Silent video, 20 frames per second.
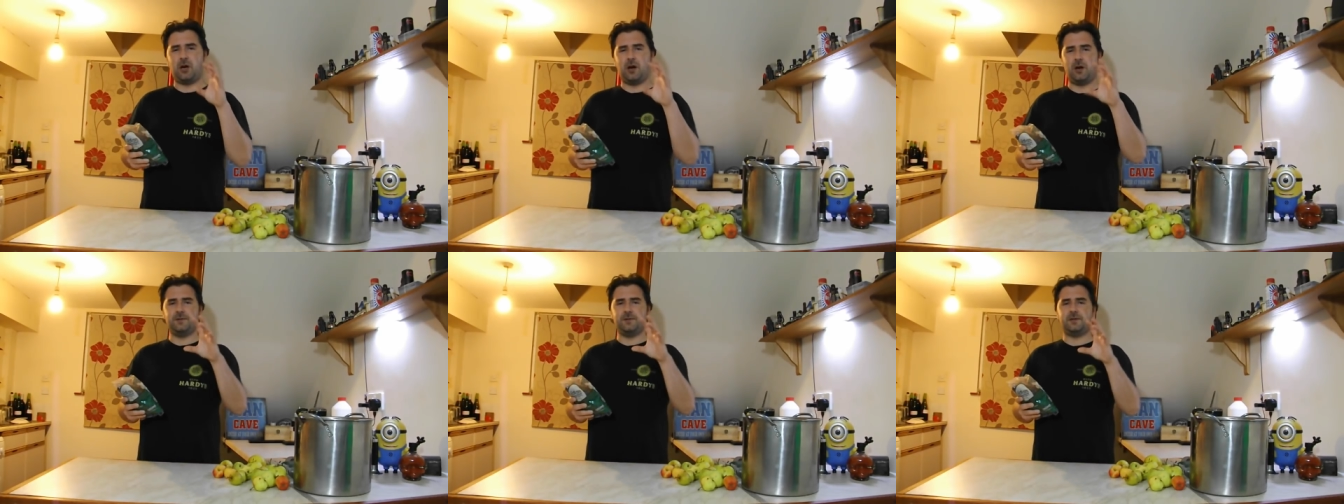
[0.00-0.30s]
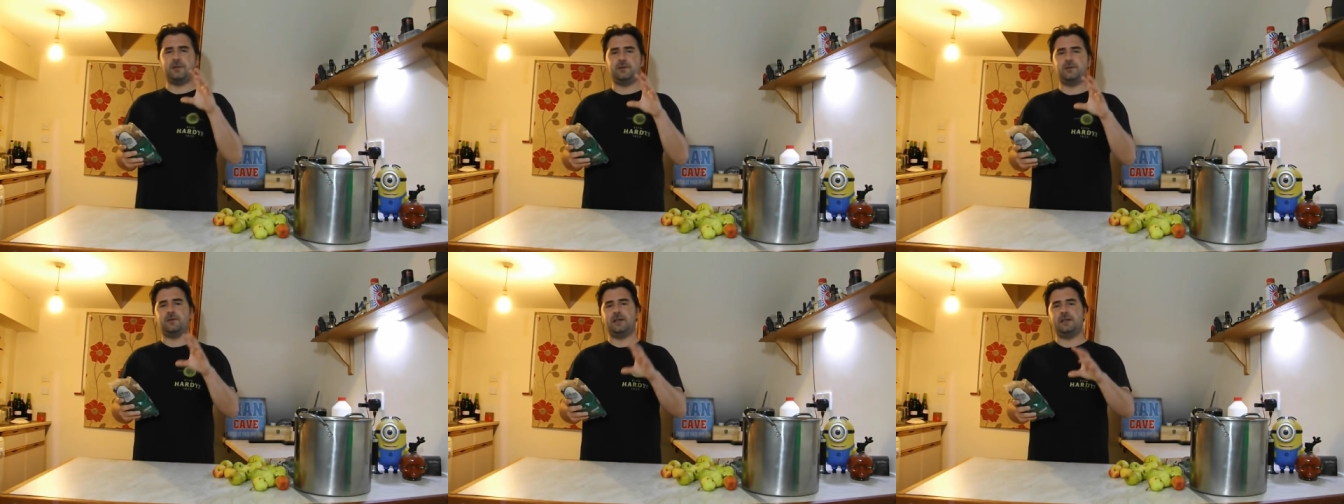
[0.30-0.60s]

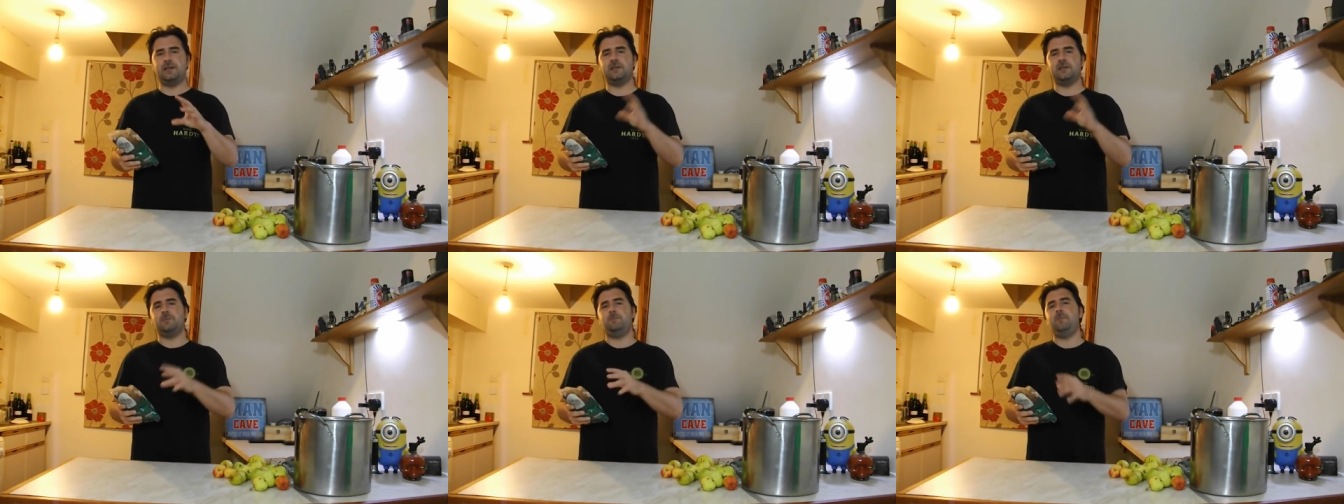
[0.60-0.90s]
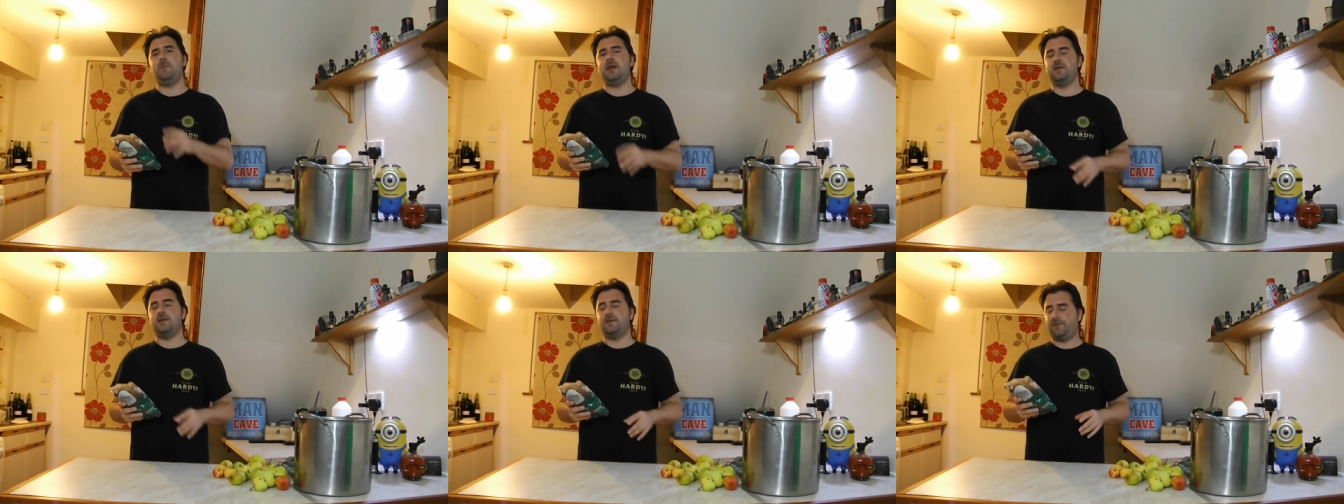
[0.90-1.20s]
concentrate that's
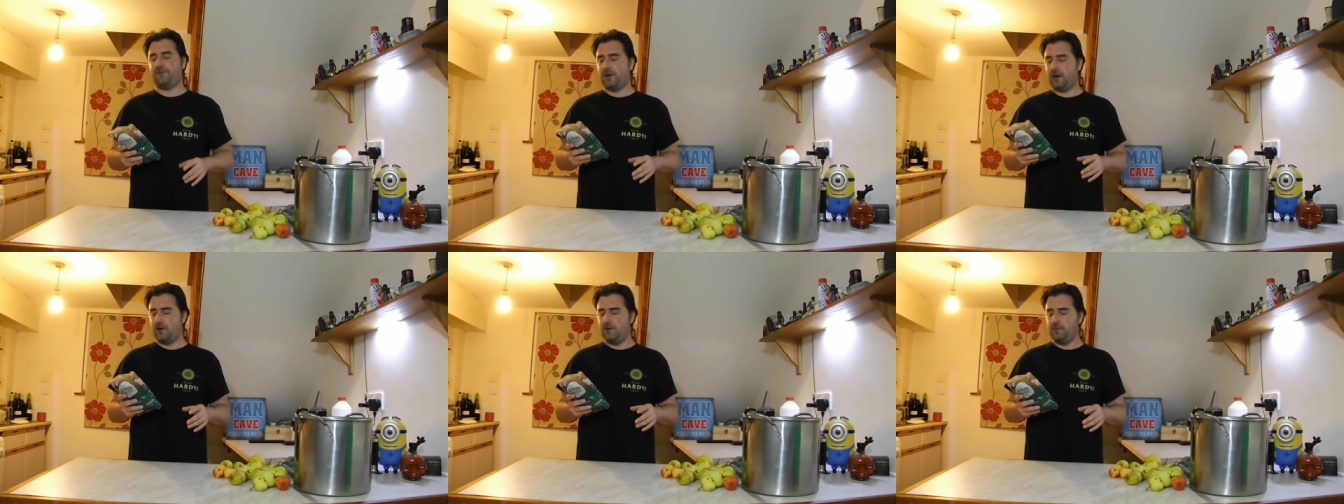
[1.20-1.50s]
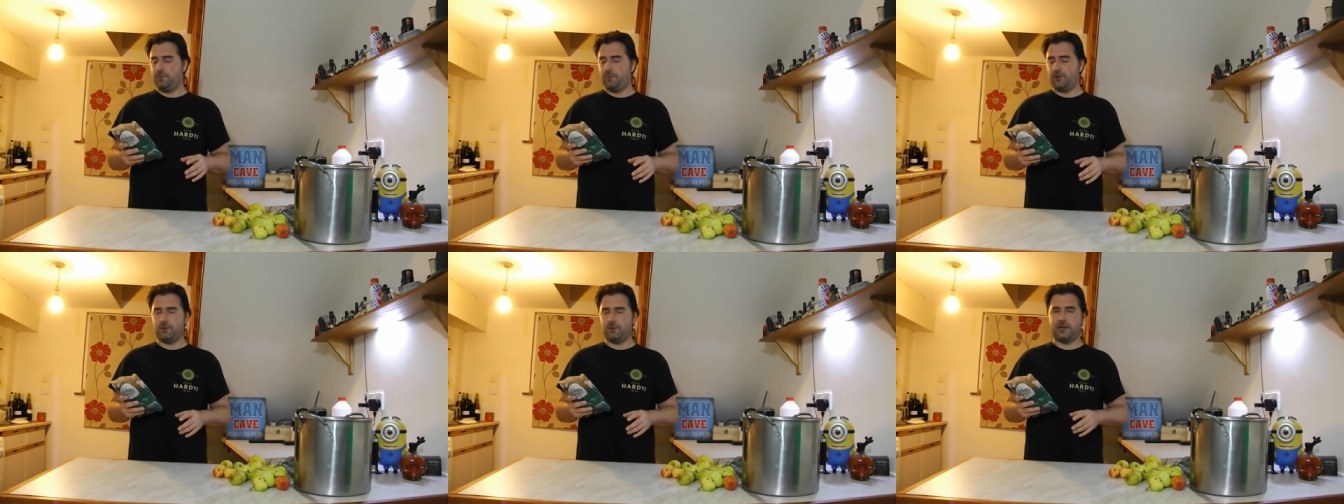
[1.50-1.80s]
meant for
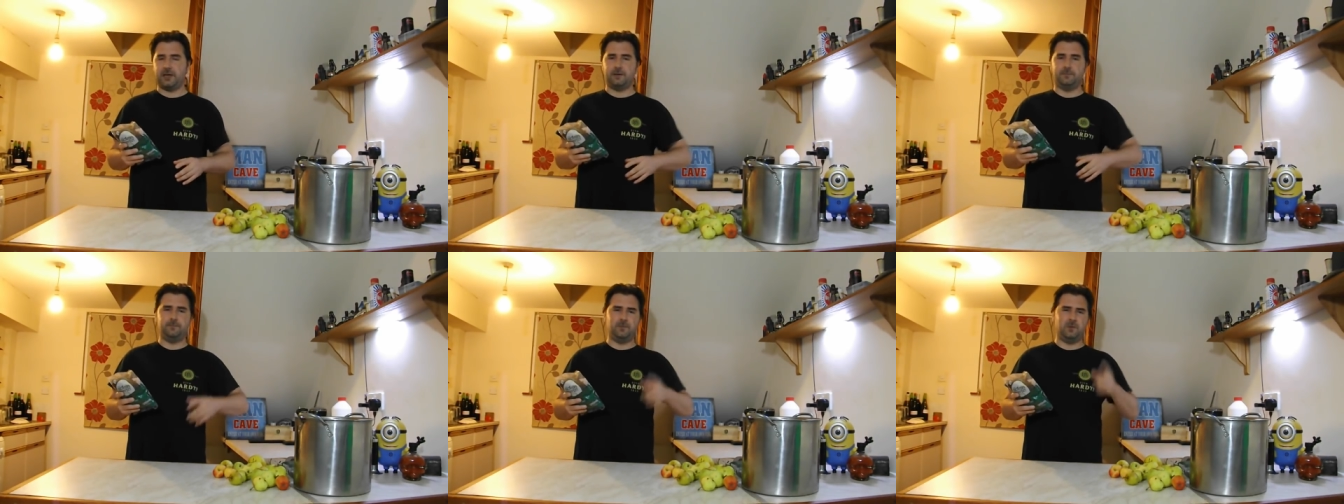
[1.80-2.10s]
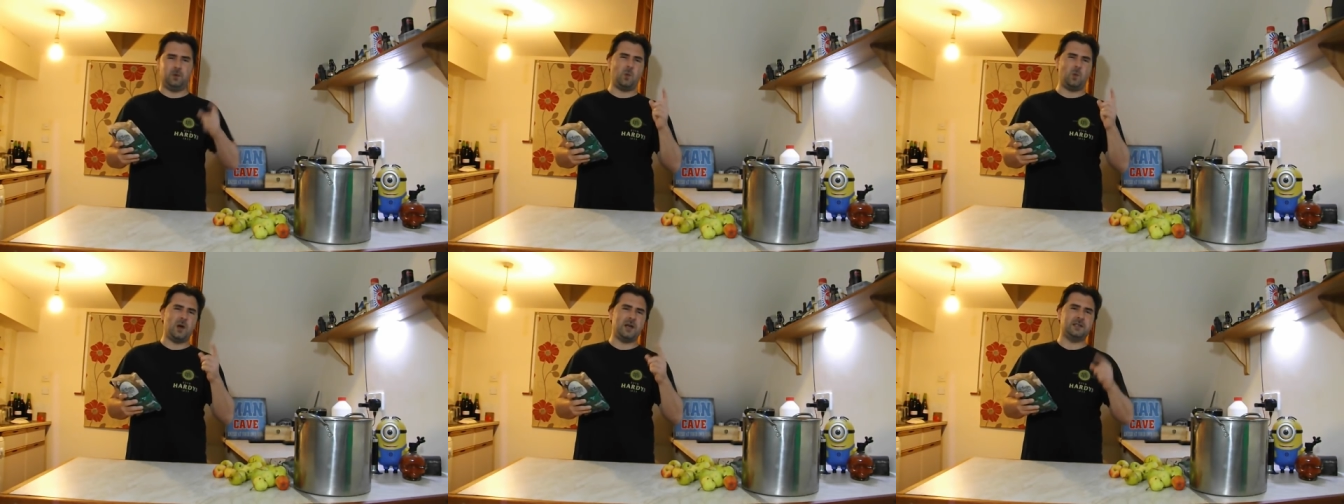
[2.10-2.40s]
home brewing,
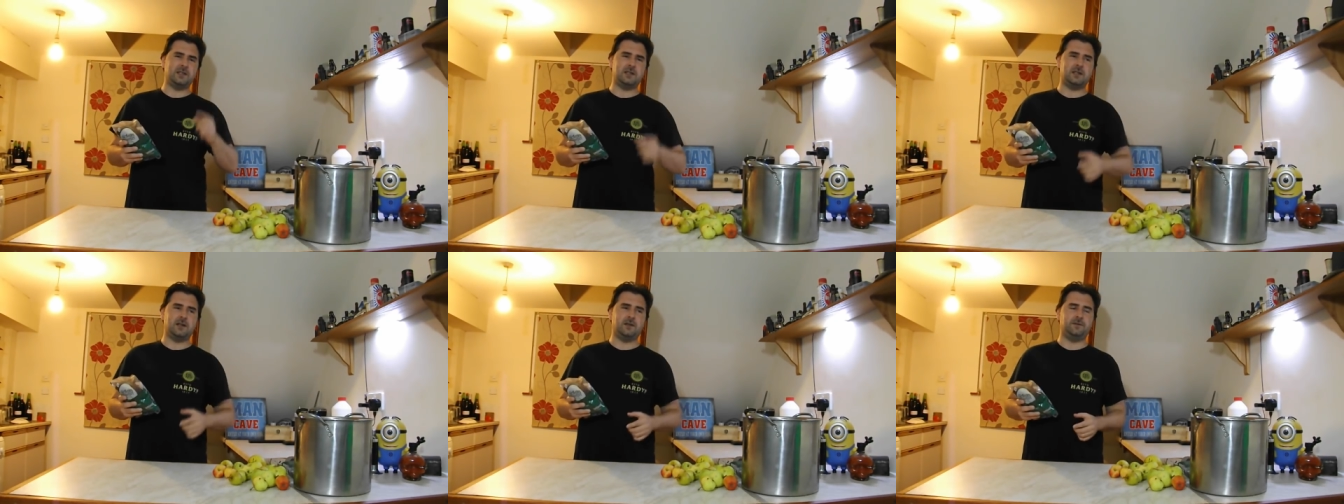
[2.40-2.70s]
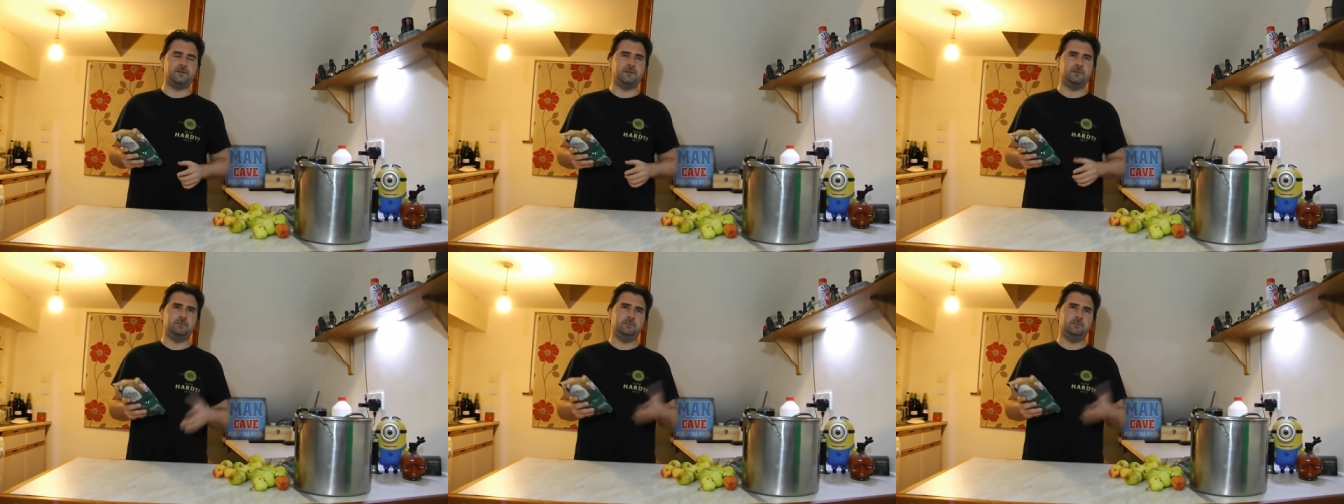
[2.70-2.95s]
the white stuff.